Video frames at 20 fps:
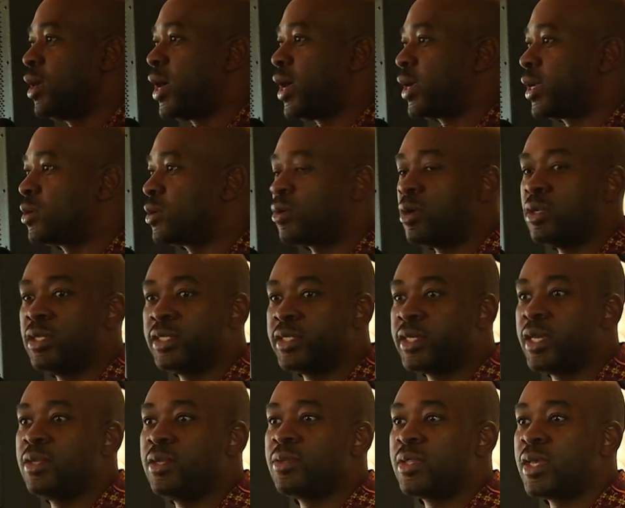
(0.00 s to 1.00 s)
I can only
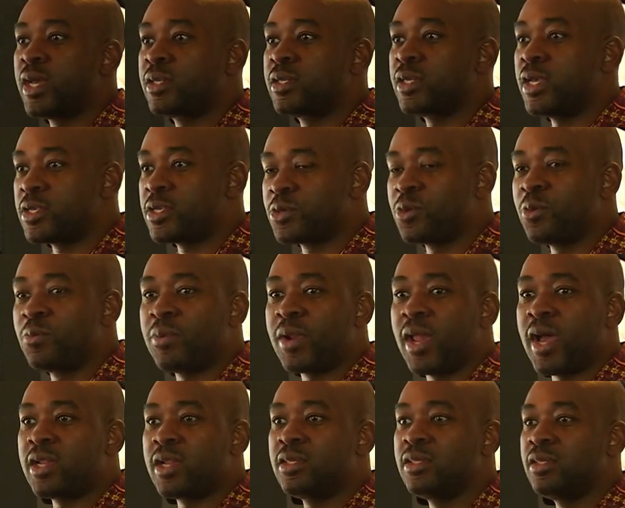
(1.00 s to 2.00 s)
tell you that as you
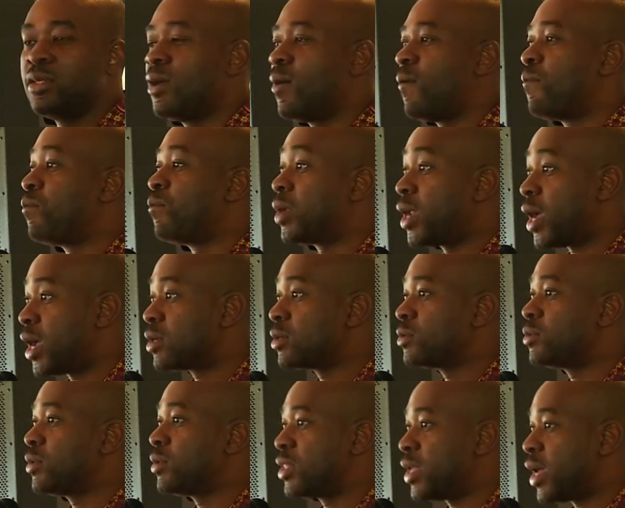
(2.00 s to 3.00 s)
plan
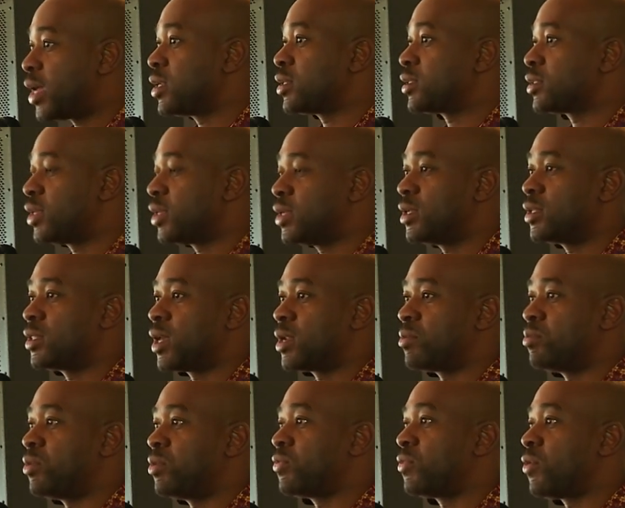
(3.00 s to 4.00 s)
with the understanding
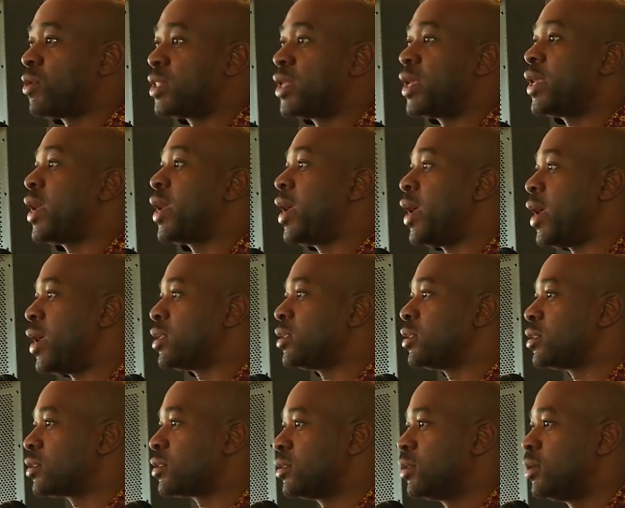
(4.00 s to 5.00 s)
that before the year
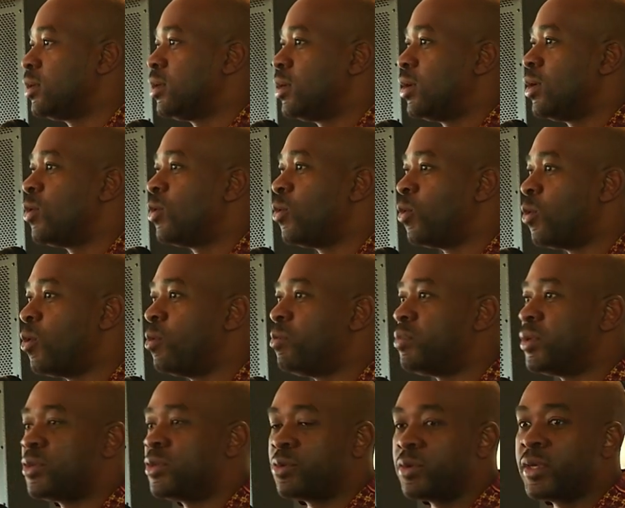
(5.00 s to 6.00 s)
end, we'll
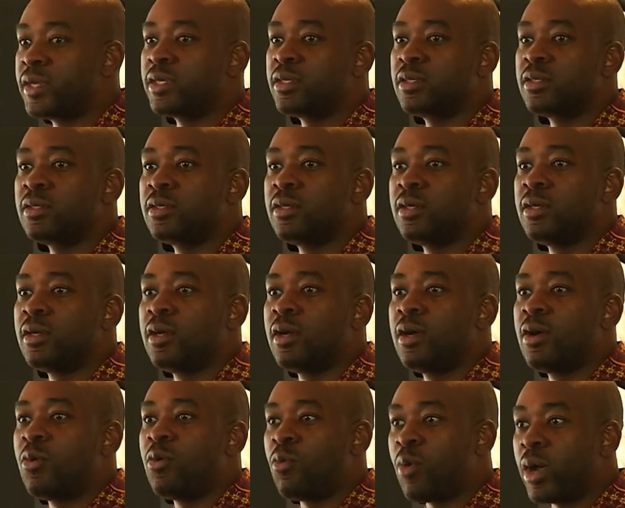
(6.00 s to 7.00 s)
be doing
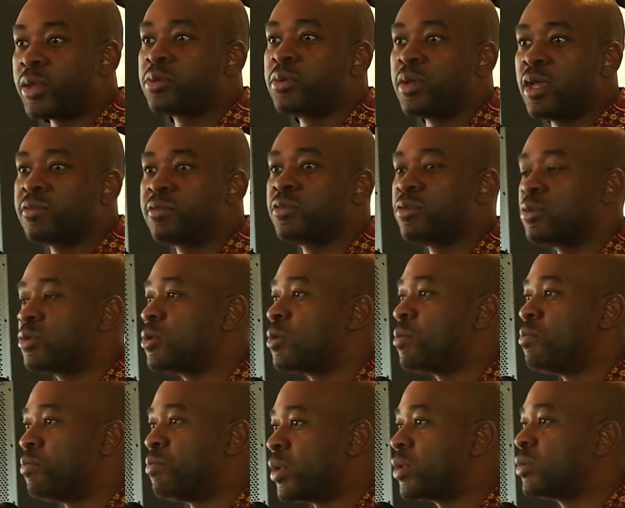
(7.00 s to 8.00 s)
what we have to do,
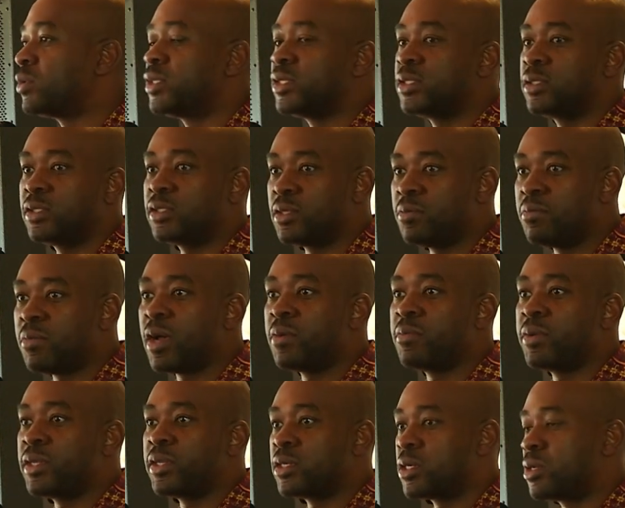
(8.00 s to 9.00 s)
building
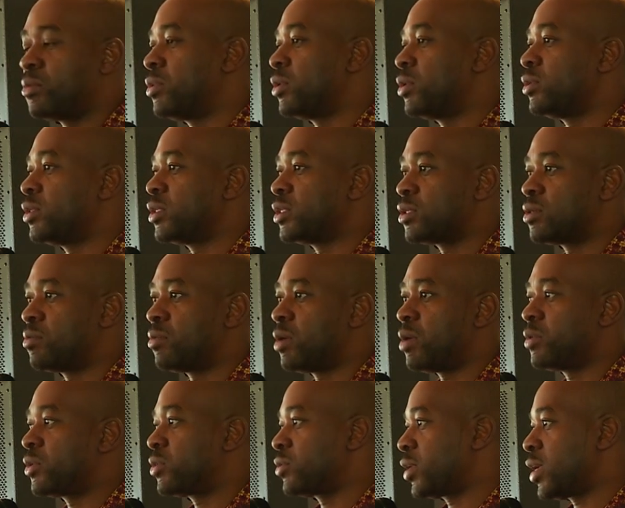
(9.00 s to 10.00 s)
Zimbabwe and rebuilding
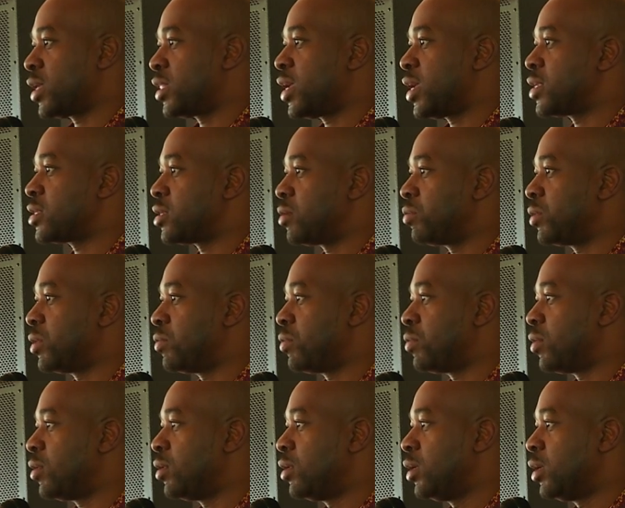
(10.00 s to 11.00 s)
Zimbabwe together as a
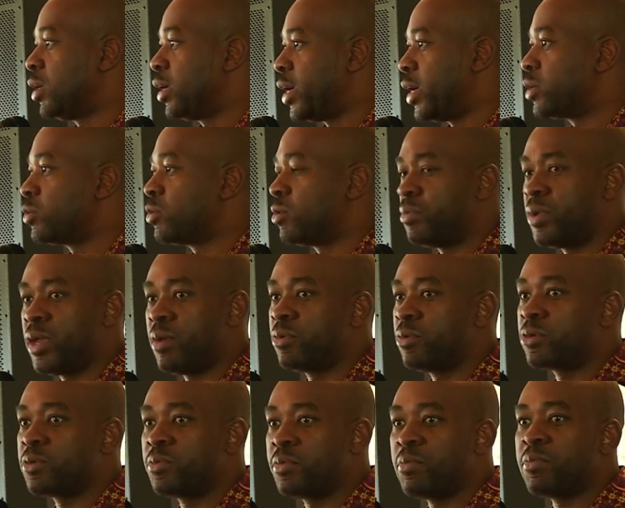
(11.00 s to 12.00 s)
people. And we'll be able
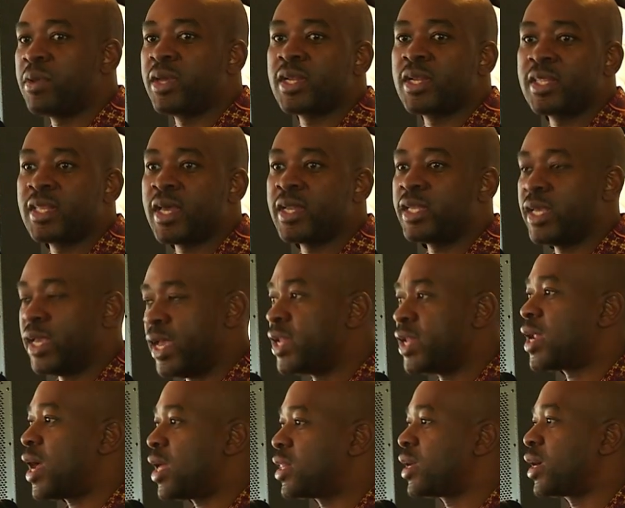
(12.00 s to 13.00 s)
to be better than
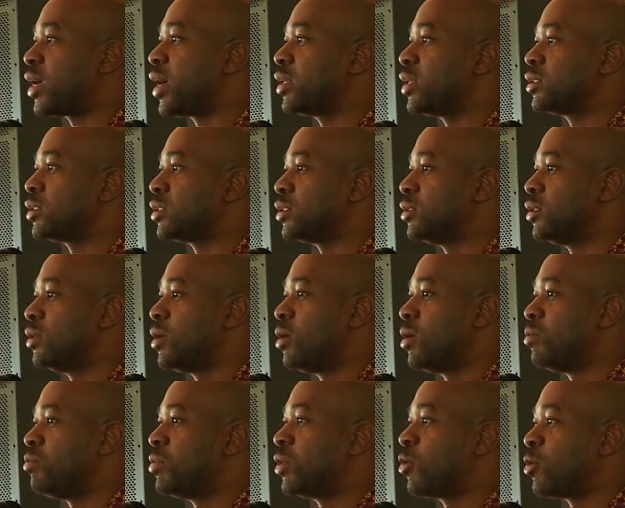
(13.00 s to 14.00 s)
any other country
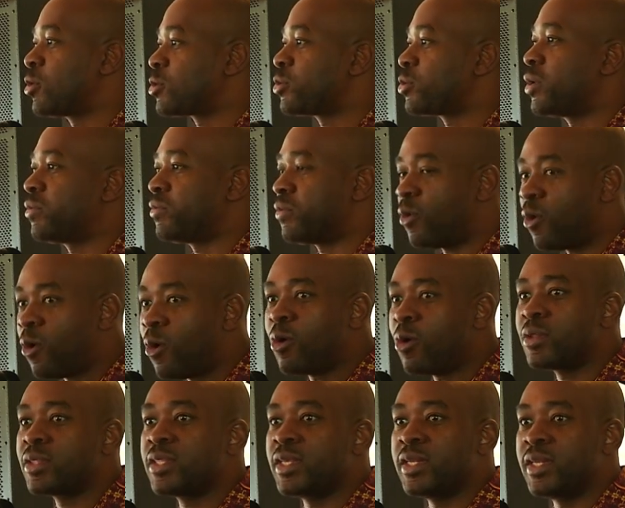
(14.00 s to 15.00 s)
because we have
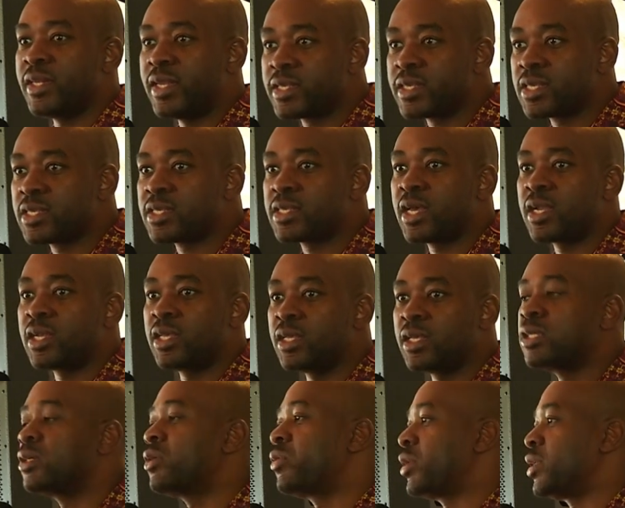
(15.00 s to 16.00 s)
all the necessary
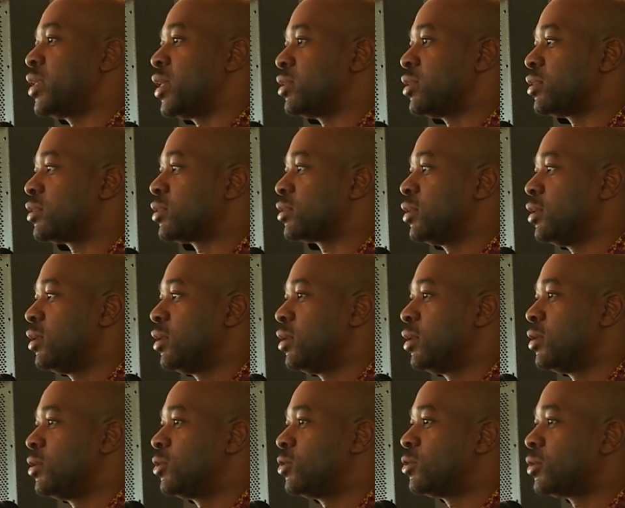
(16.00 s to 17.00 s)
ingredients
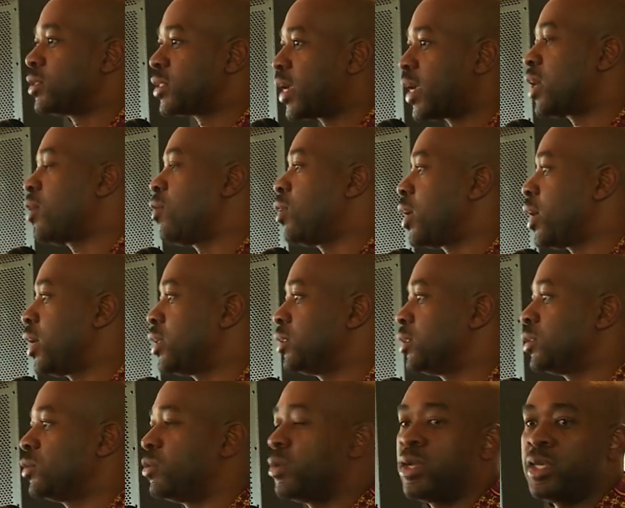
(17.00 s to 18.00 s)
to take our
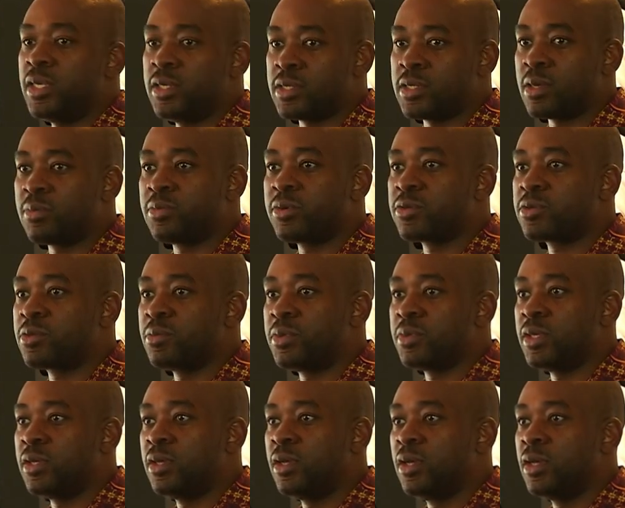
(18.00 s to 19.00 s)
country where it's supposed to
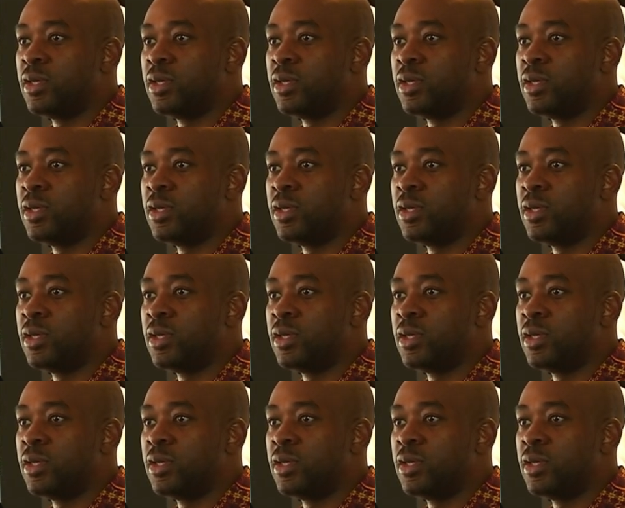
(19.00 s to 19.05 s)
be.